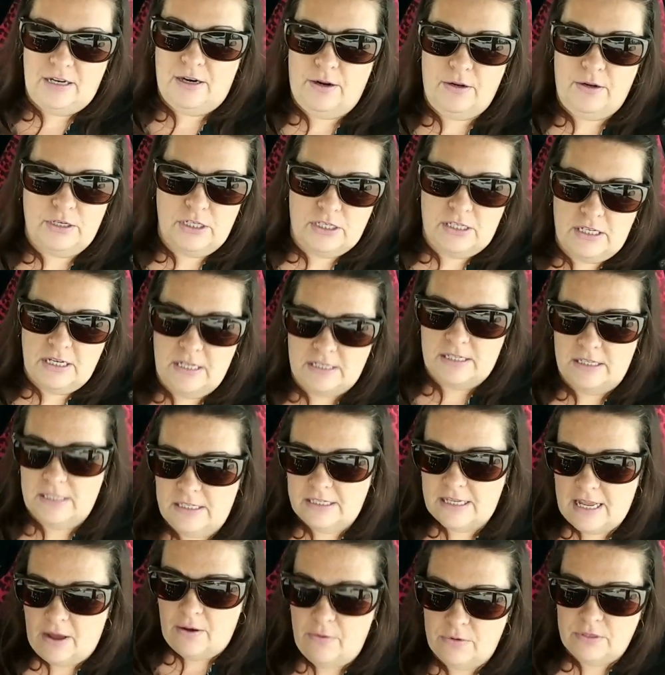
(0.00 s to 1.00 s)
It just doesn't
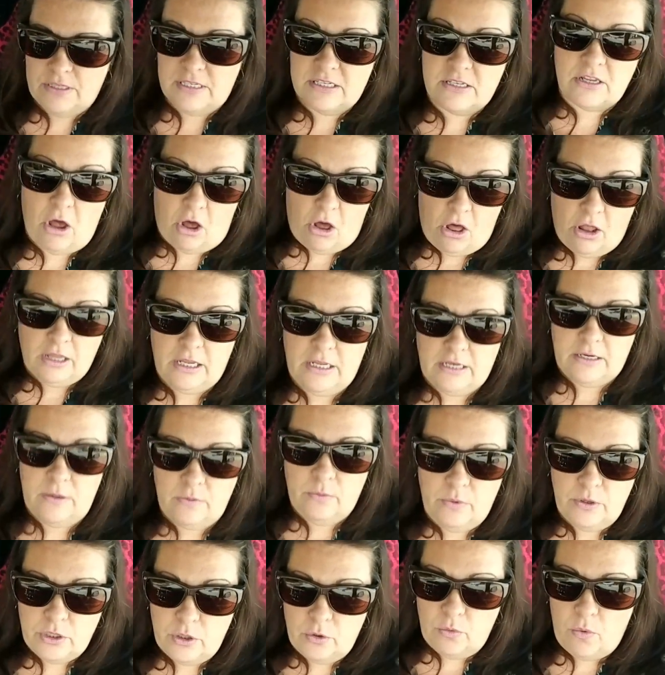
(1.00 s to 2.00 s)
sound solid
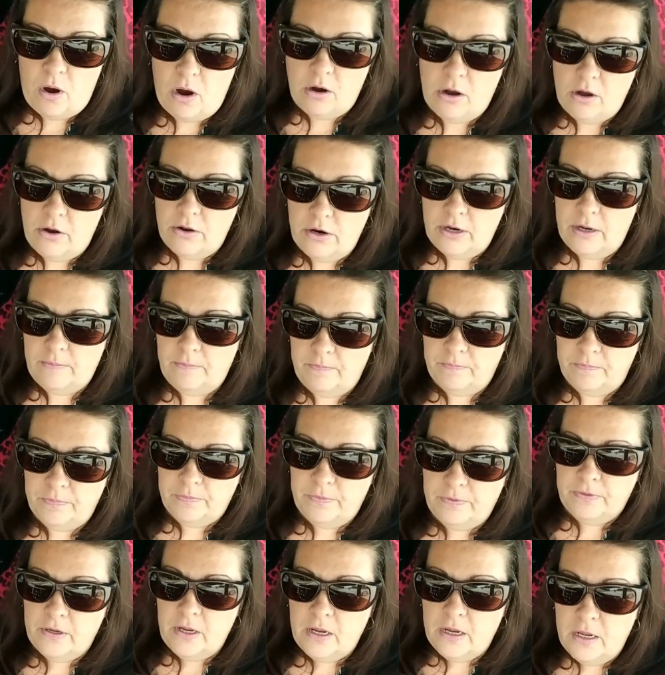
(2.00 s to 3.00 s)
when you walk on it.
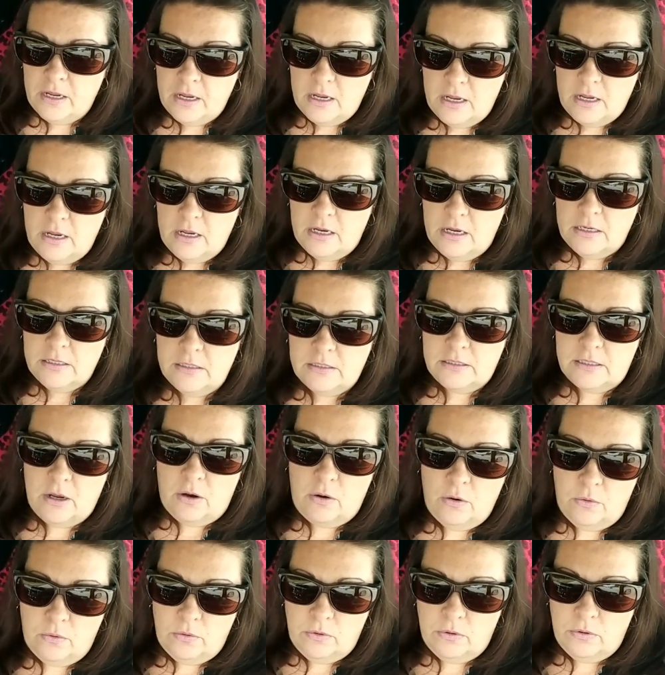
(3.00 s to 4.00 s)

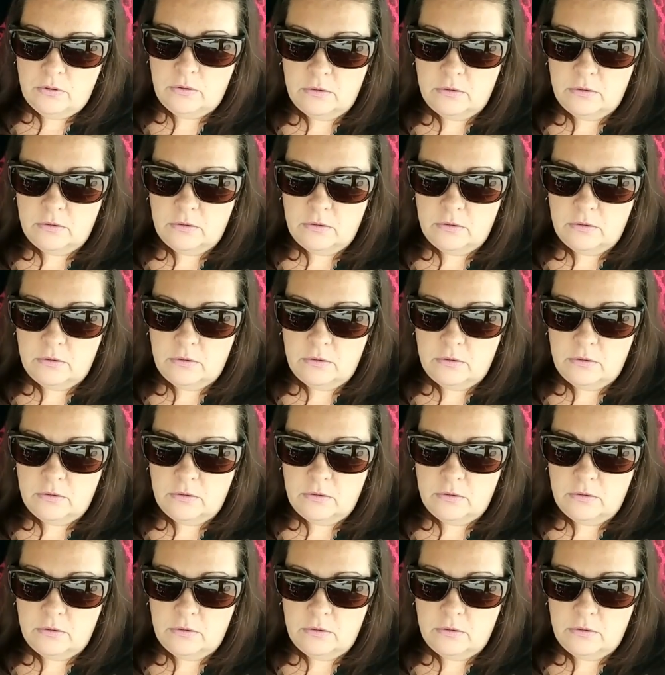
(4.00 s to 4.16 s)
So